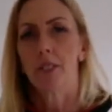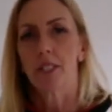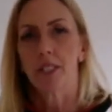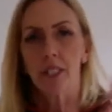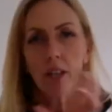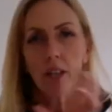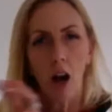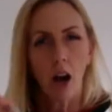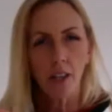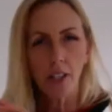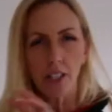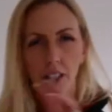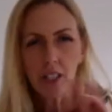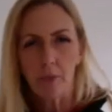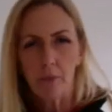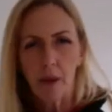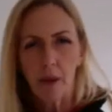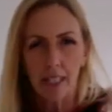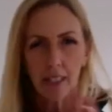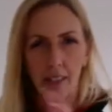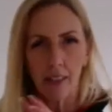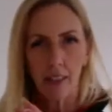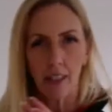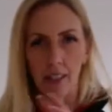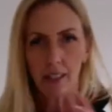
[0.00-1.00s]
starts to
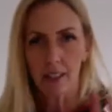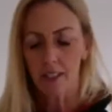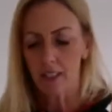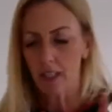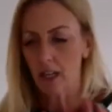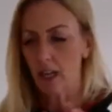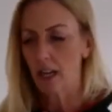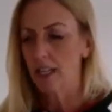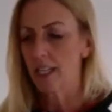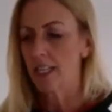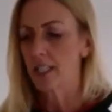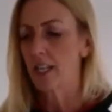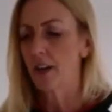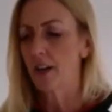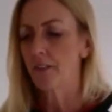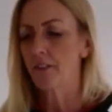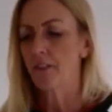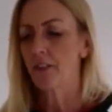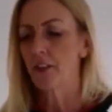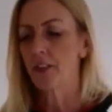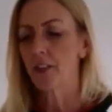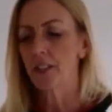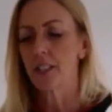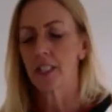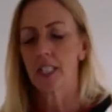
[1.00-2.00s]
make things slightly
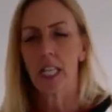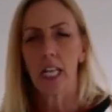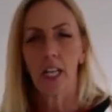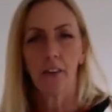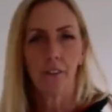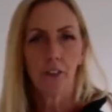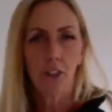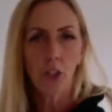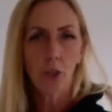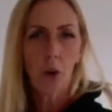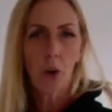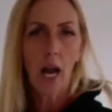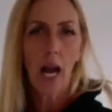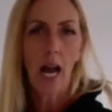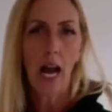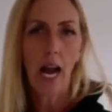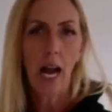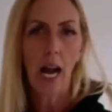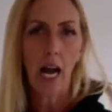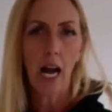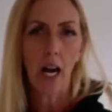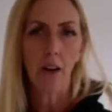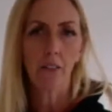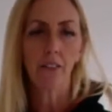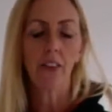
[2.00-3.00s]
different. If you
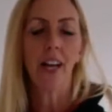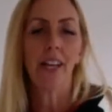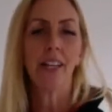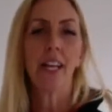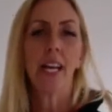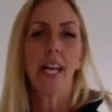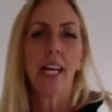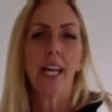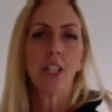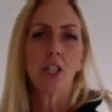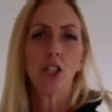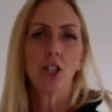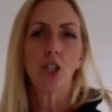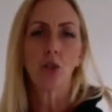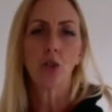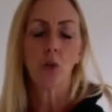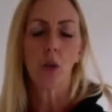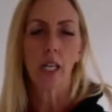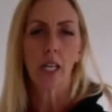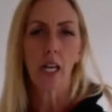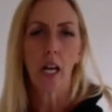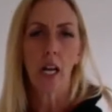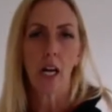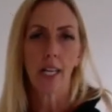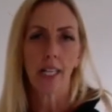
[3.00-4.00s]
have an
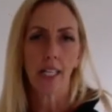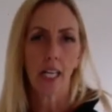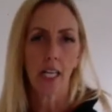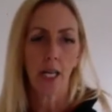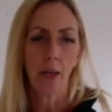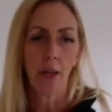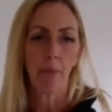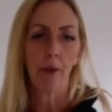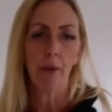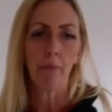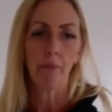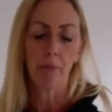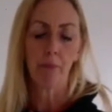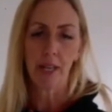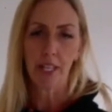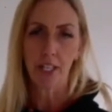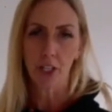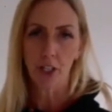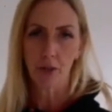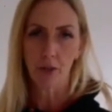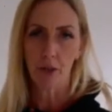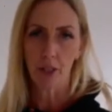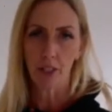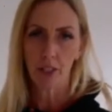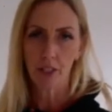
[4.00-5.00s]
injury like a hip
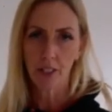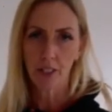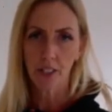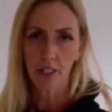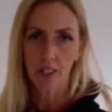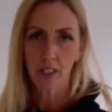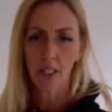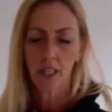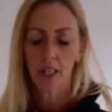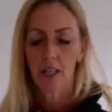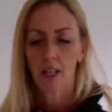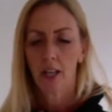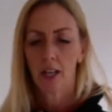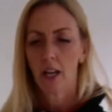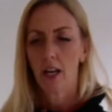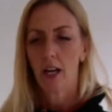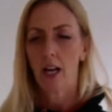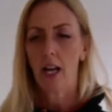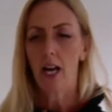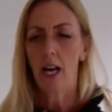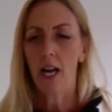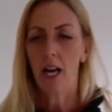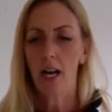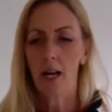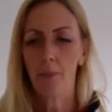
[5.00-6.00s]
impingement,
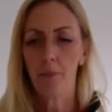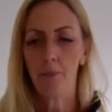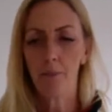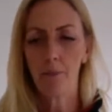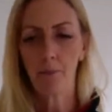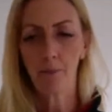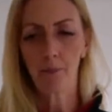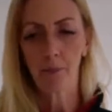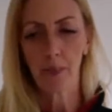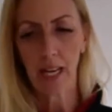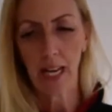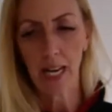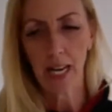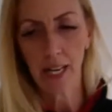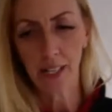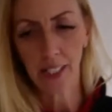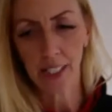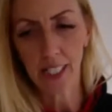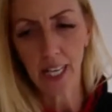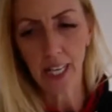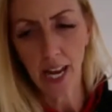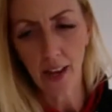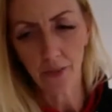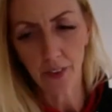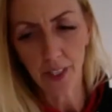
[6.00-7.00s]
and
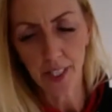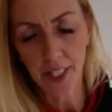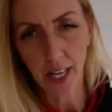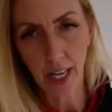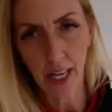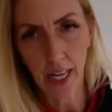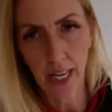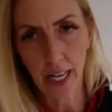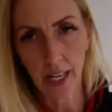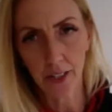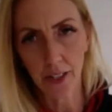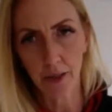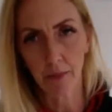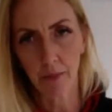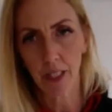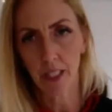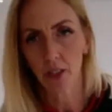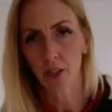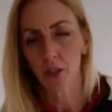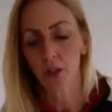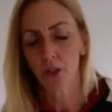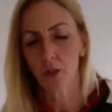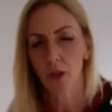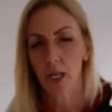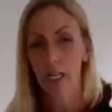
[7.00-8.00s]
again, this allows me
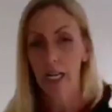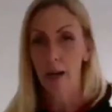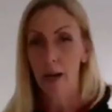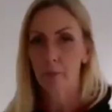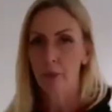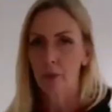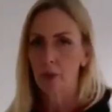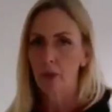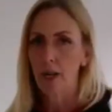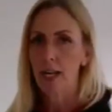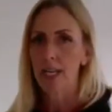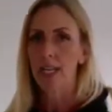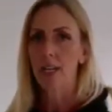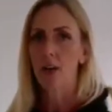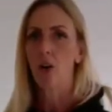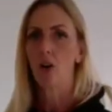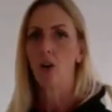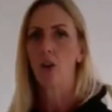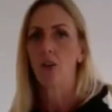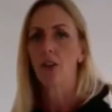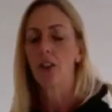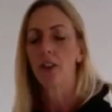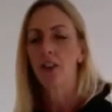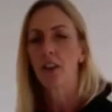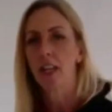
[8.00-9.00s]
to elaborate
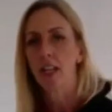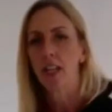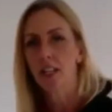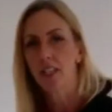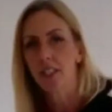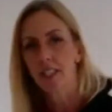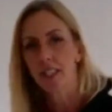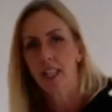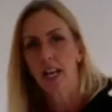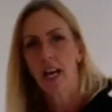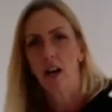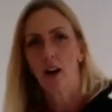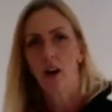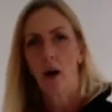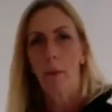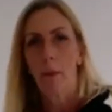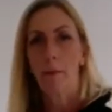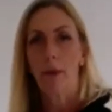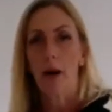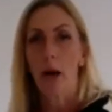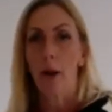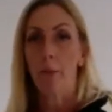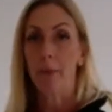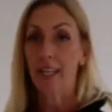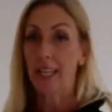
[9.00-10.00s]
on things that are
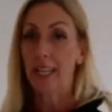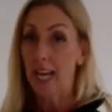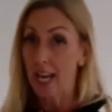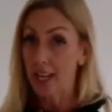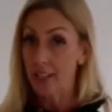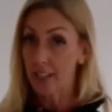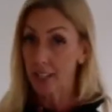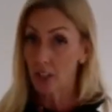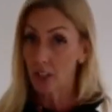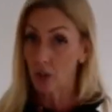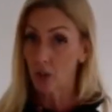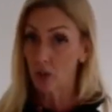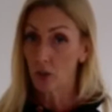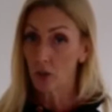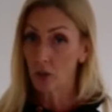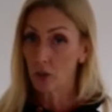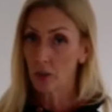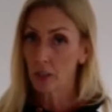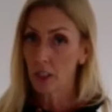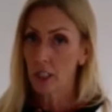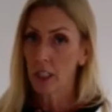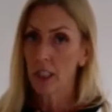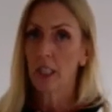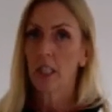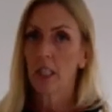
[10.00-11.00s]
biomechanical
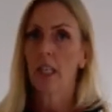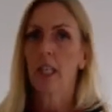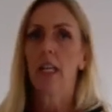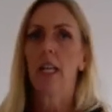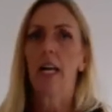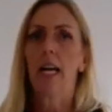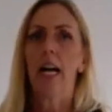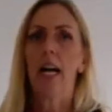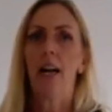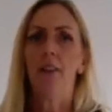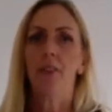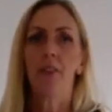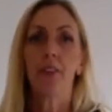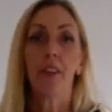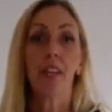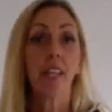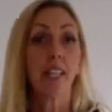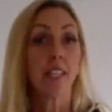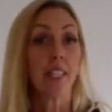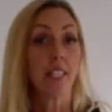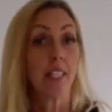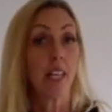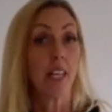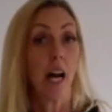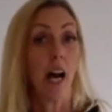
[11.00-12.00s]
and
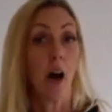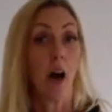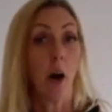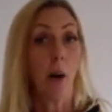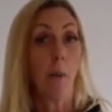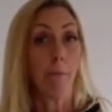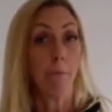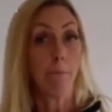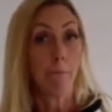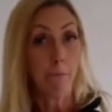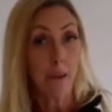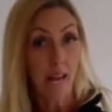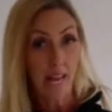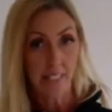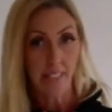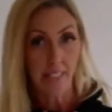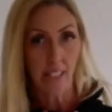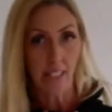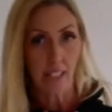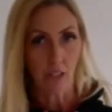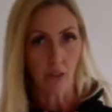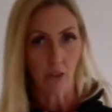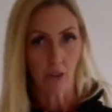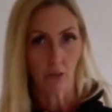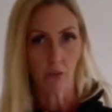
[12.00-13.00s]
things that are
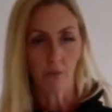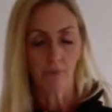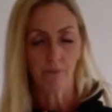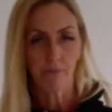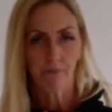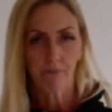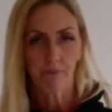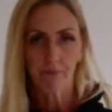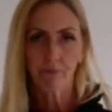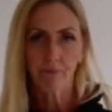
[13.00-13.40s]
medical.